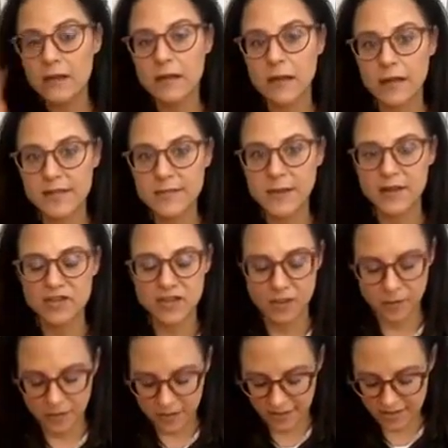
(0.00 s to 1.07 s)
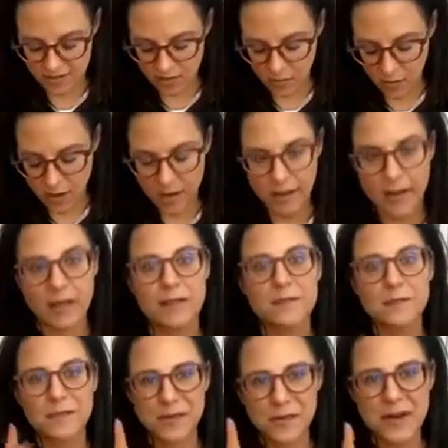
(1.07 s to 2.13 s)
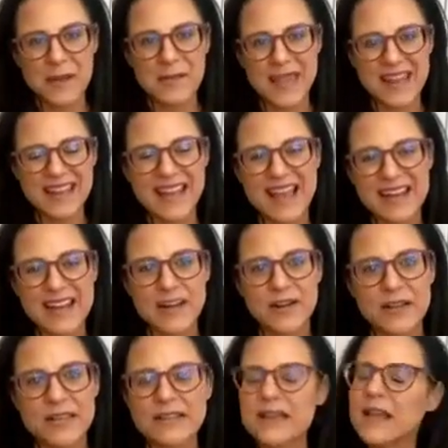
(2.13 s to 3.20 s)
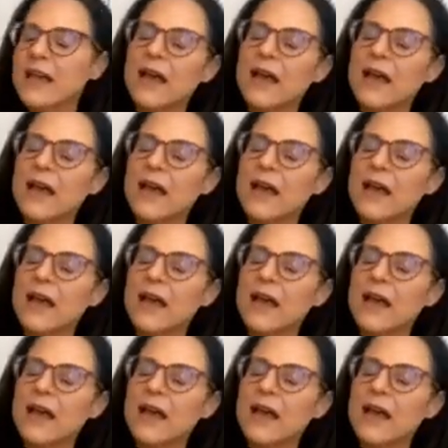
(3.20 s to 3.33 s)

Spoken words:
especially it relates to walking. But what I'm getting at here is,